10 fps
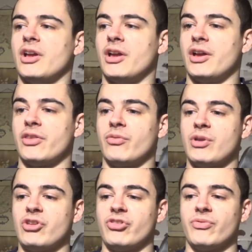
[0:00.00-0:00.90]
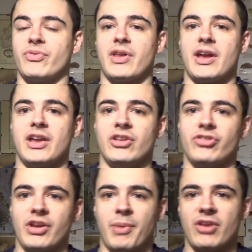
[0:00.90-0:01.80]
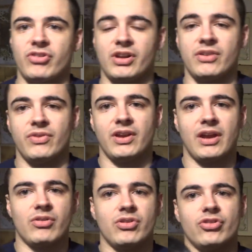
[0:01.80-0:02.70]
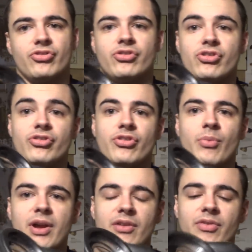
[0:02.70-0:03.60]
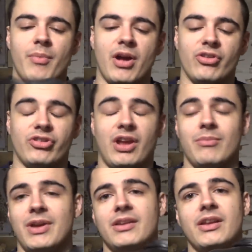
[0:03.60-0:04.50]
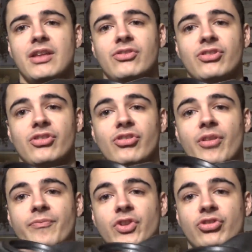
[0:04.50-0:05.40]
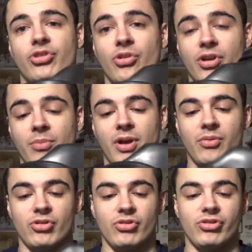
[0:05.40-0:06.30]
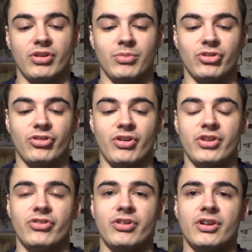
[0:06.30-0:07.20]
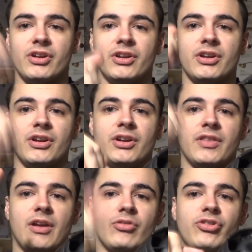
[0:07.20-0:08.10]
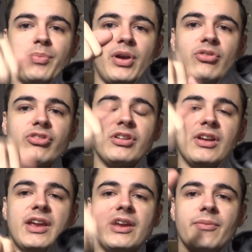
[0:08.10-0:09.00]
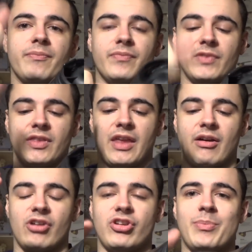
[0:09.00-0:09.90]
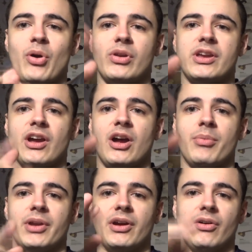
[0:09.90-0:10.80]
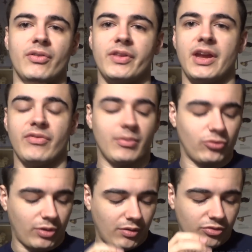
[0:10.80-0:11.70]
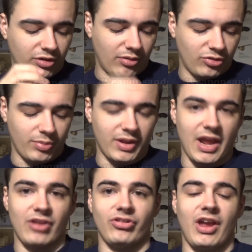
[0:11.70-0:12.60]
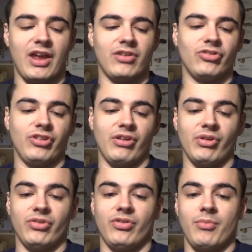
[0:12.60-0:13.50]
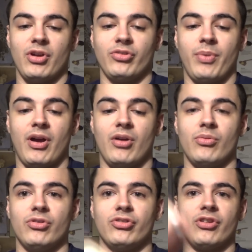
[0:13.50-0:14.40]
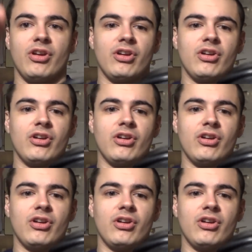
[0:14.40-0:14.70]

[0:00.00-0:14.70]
The reason for that is they basically figured out you could reduce the weight of the mask and make the lenses stronger by reducing them in size. Now, supposedly, they're actually polycarbonate on the FM12 series, but the S10 series, for the most part, was